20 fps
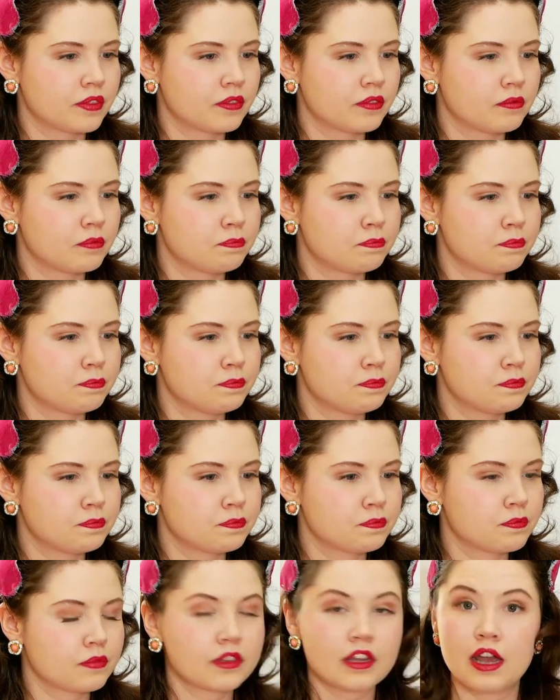Mm,
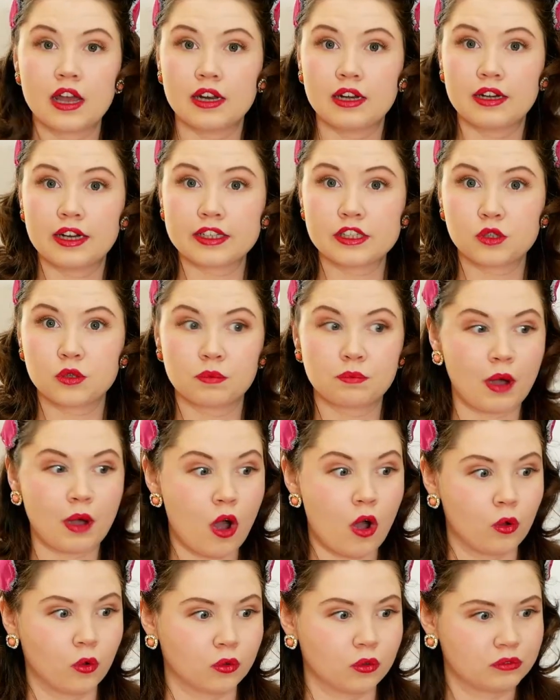let's do a
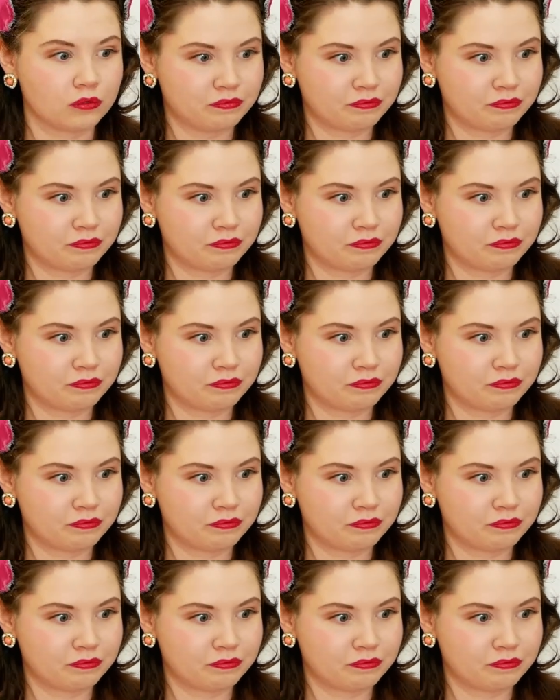poll.